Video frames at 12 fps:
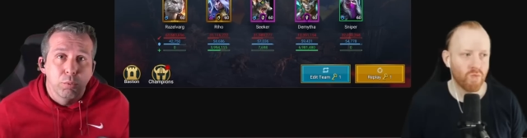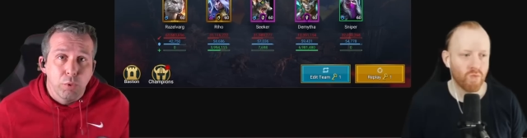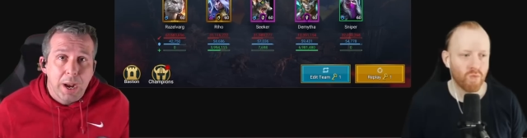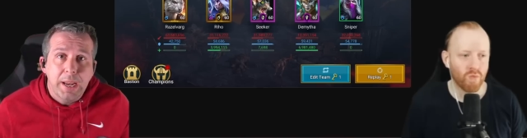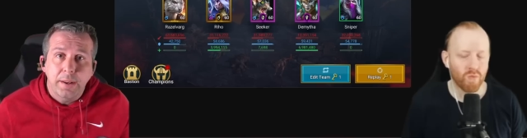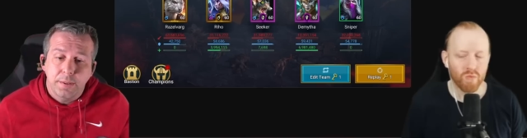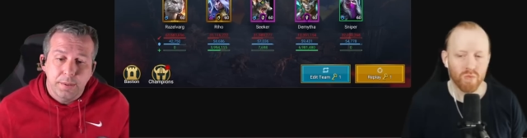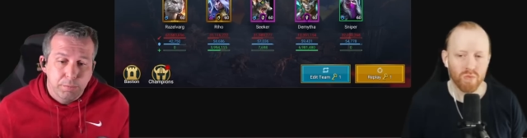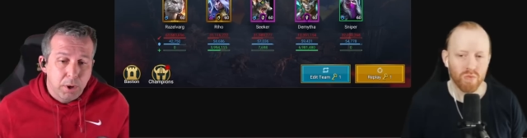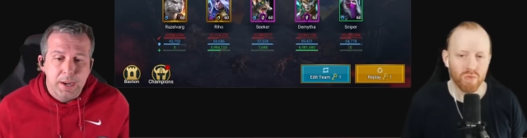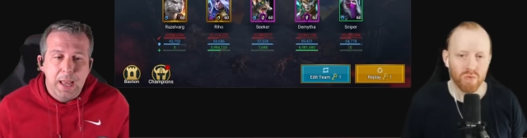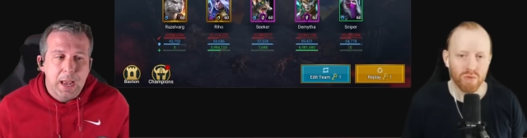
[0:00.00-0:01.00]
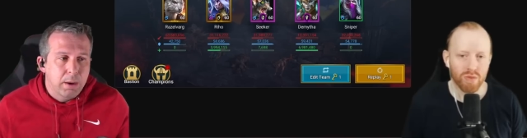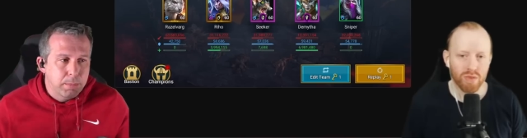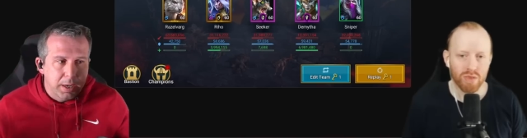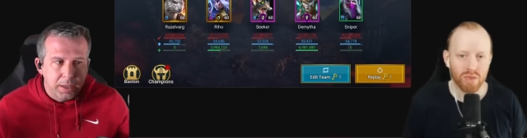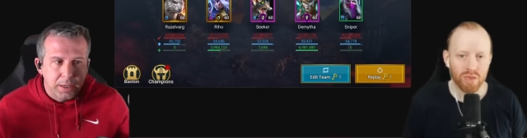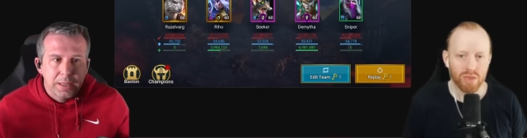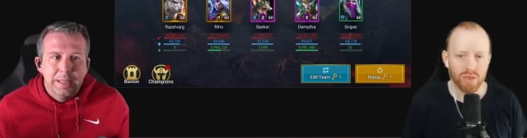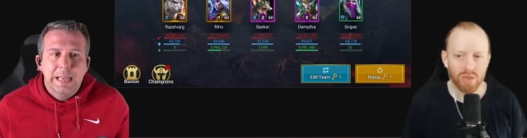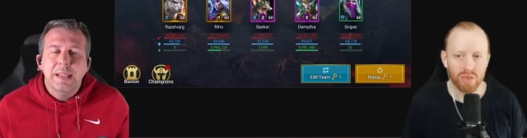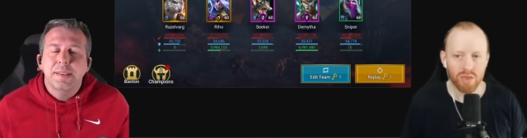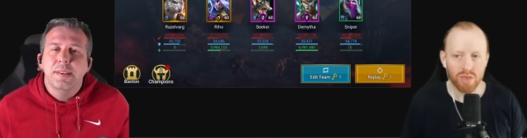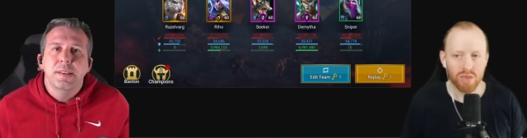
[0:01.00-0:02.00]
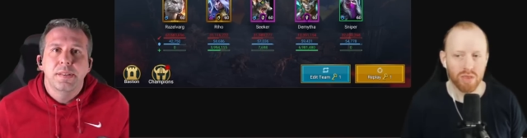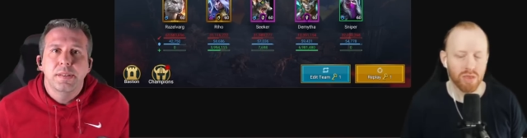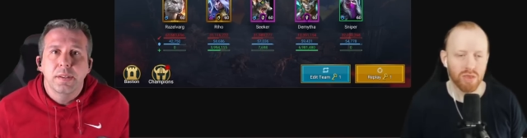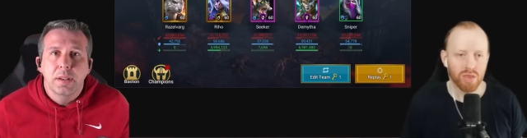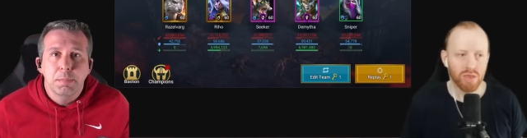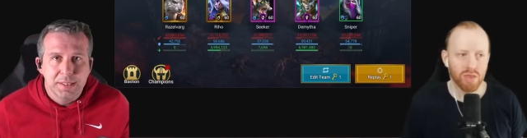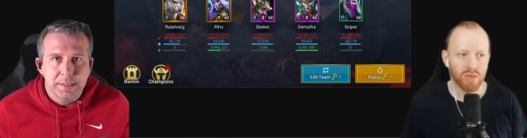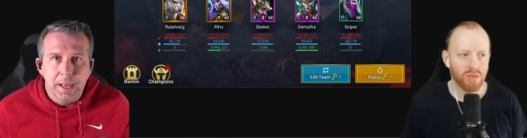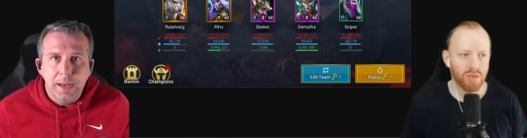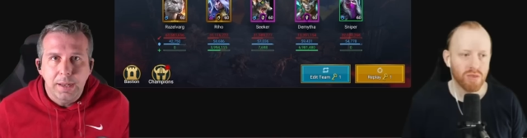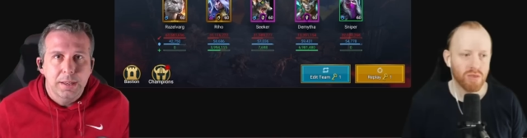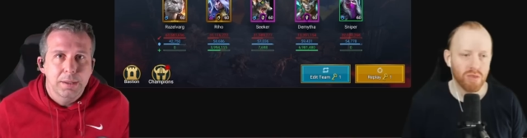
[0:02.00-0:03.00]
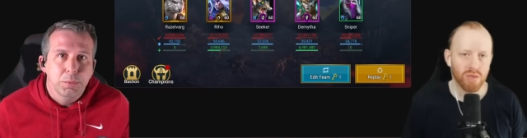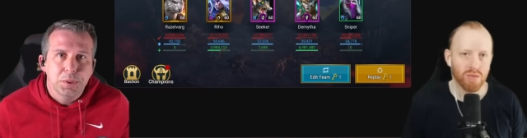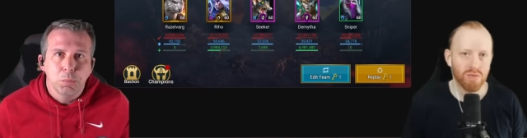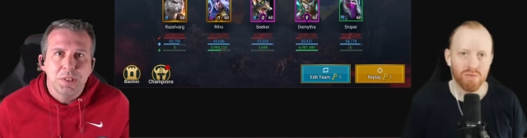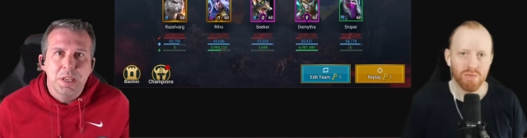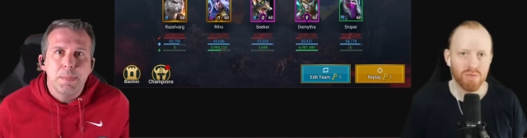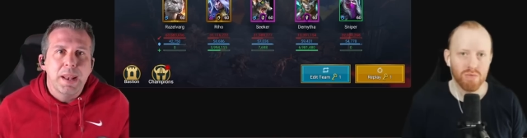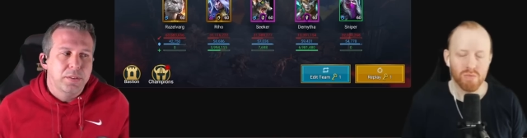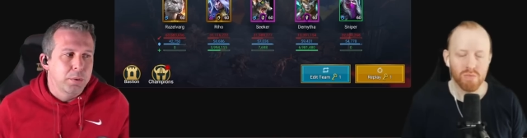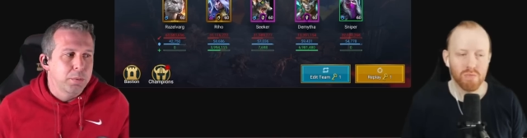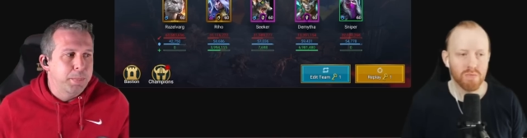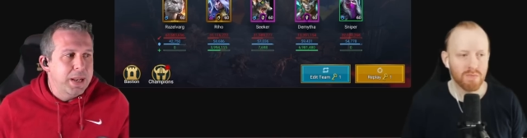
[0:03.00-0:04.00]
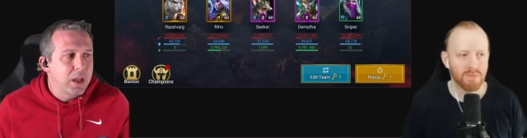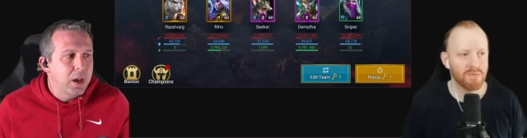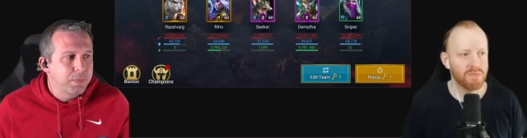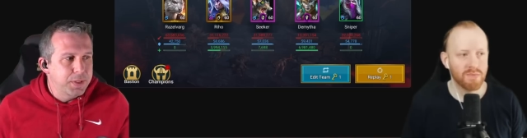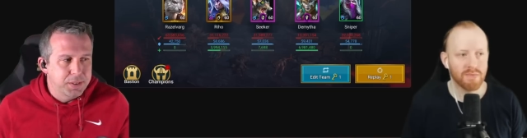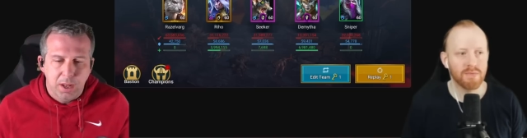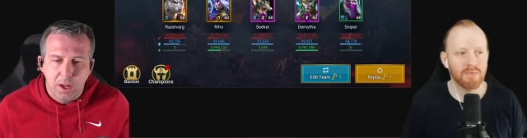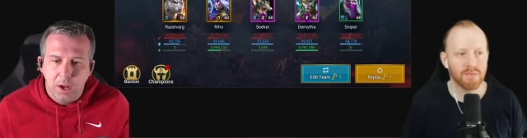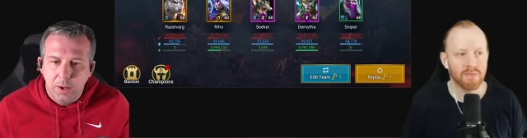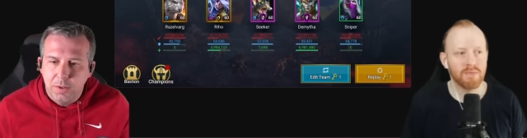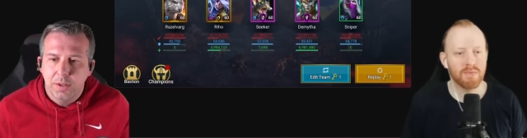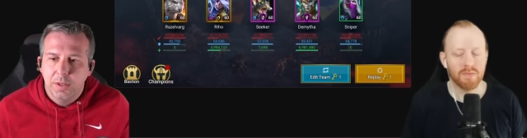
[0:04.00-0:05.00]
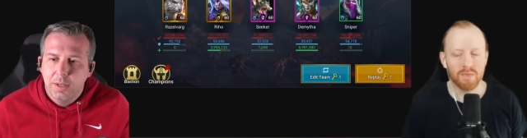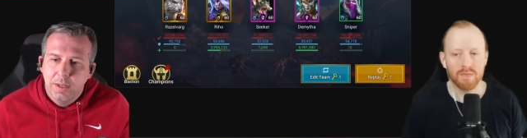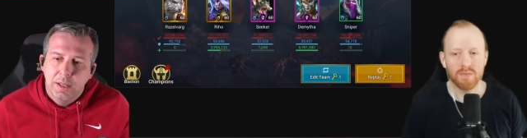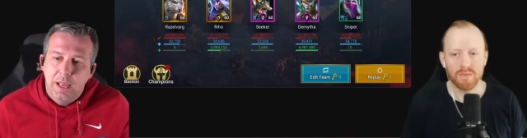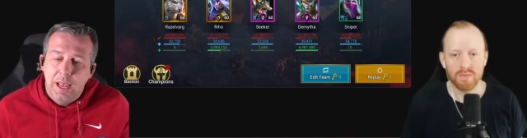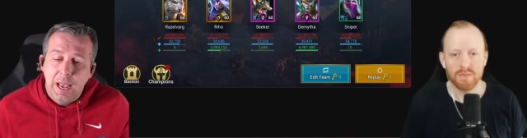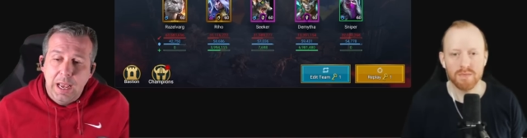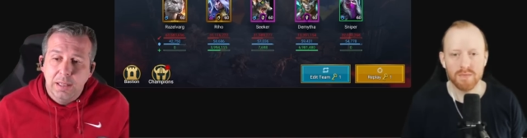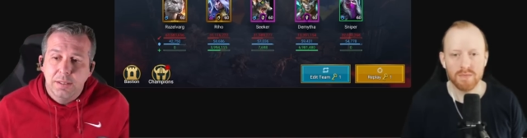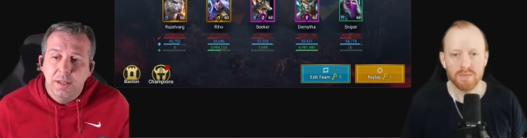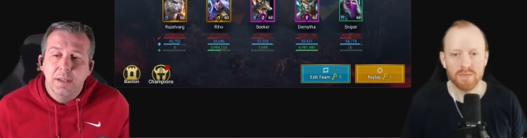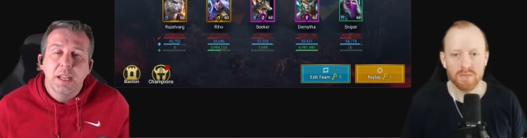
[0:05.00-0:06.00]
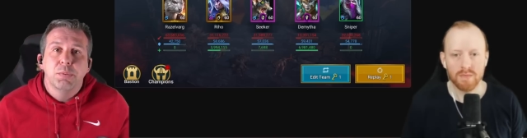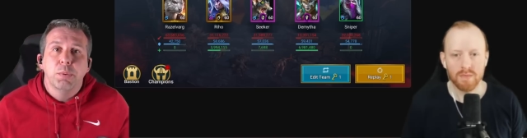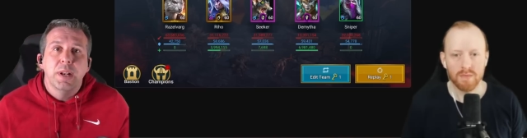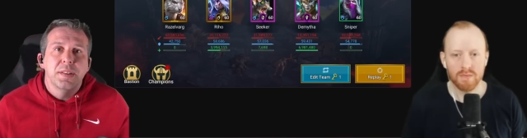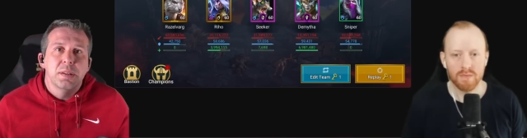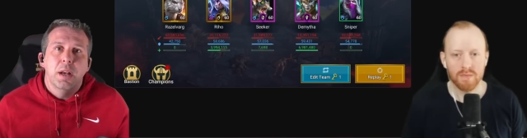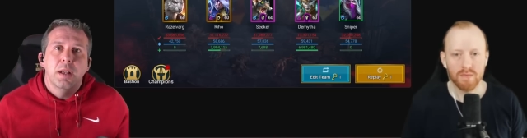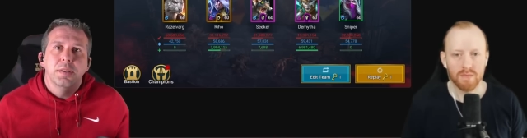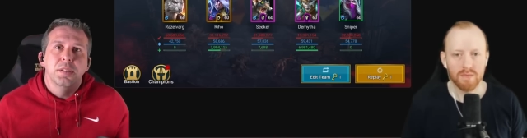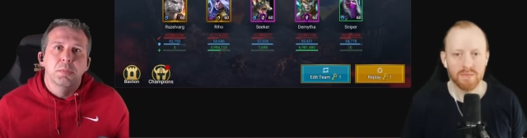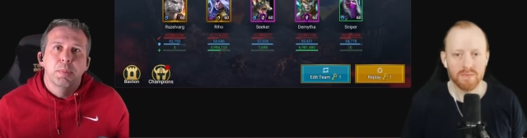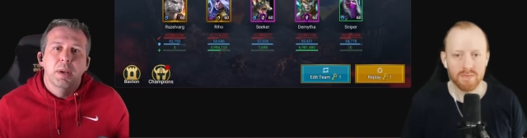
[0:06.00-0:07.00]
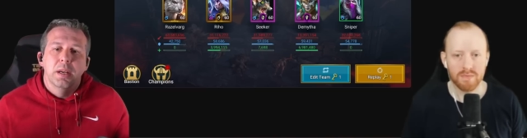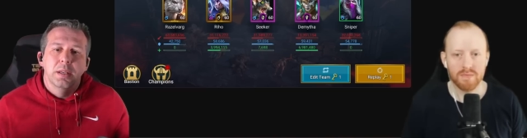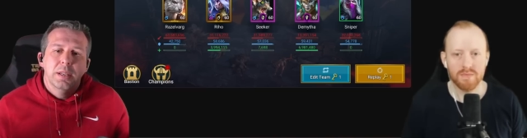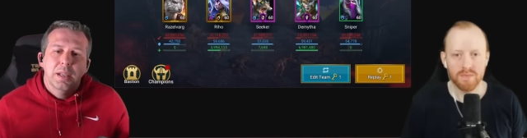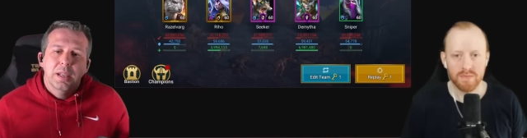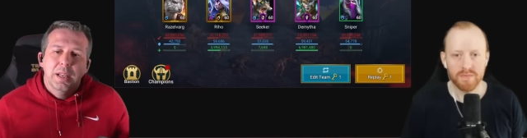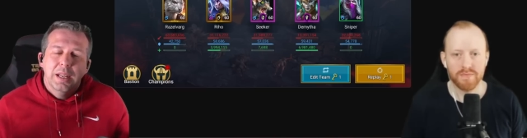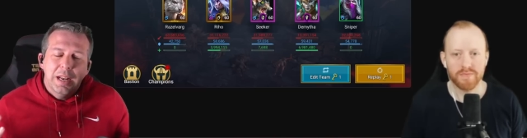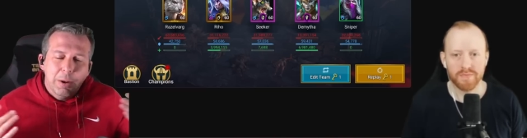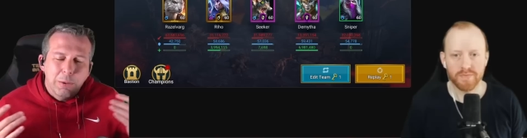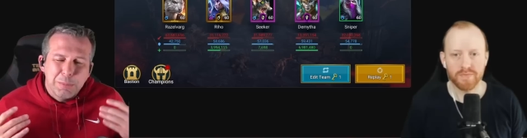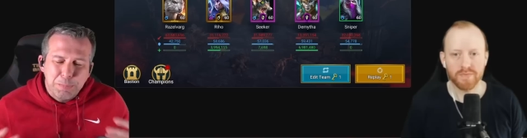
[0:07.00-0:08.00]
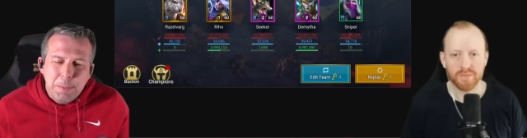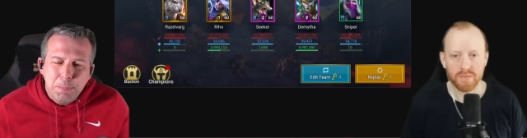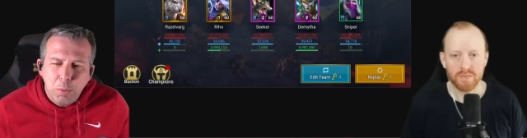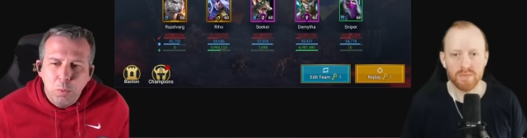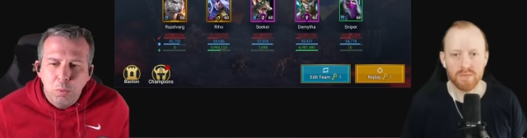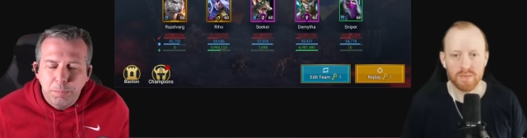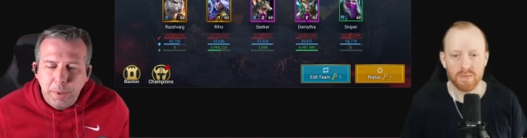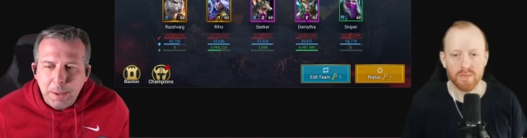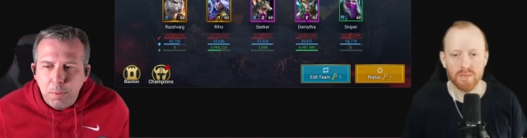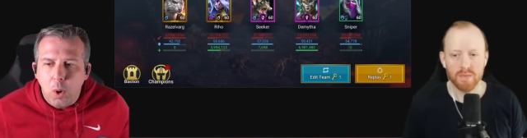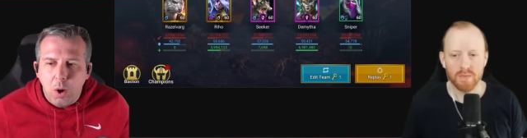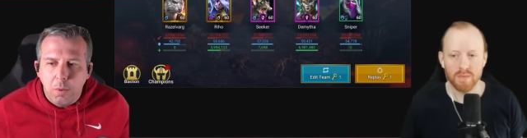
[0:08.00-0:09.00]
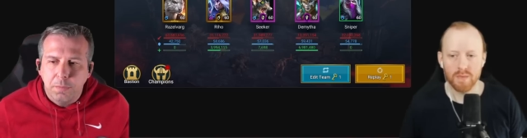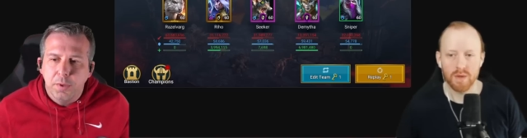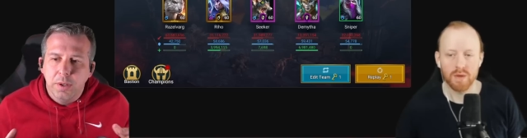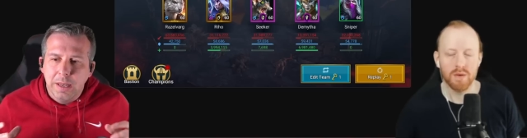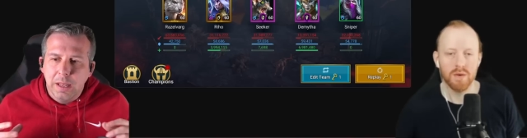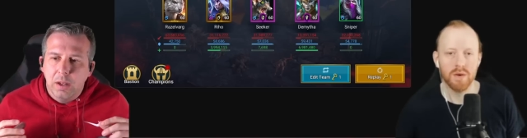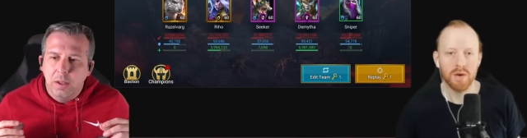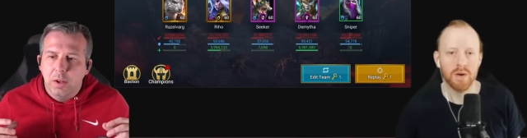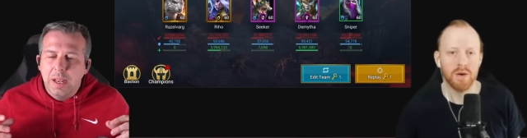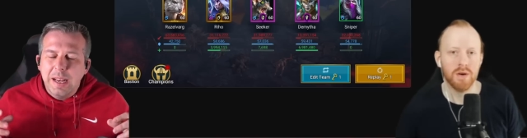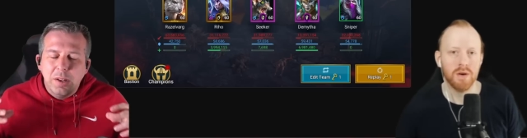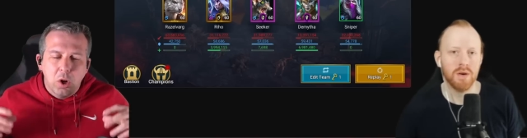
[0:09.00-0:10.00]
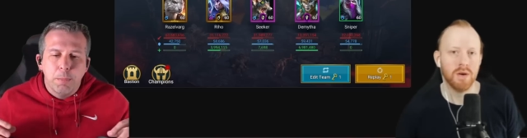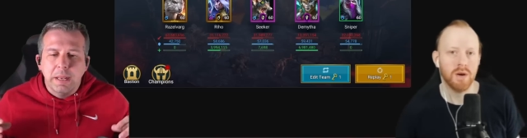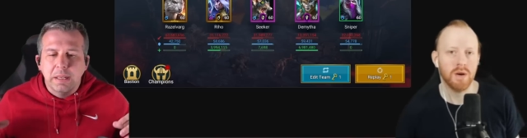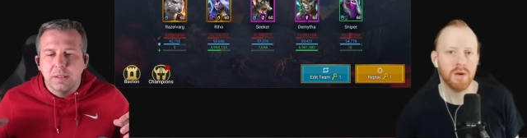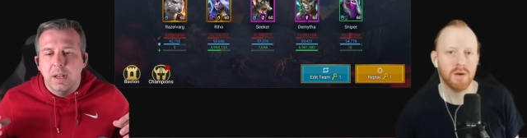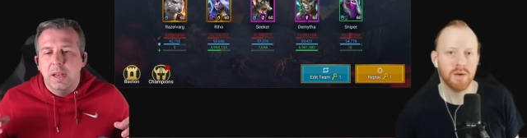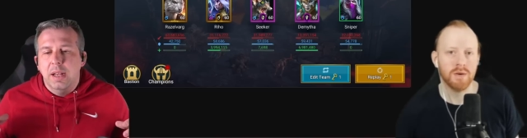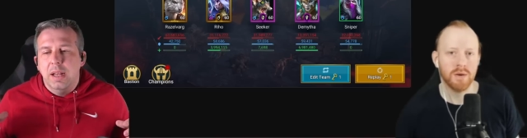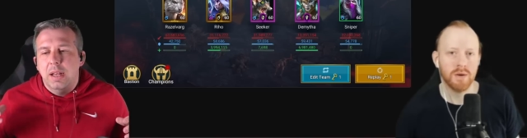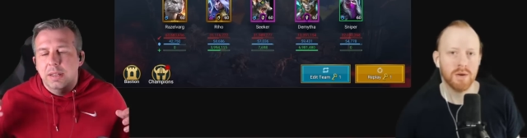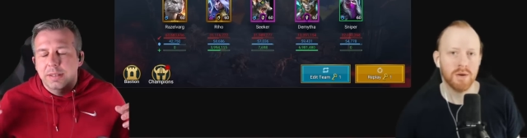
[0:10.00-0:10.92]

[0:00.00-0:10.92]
Speaker 1: to Raid right now. I'm like, is this a mistake? Was was he meant to have been nerfed this hard? And I guess we'll get some answers. But you know, people people often in comments like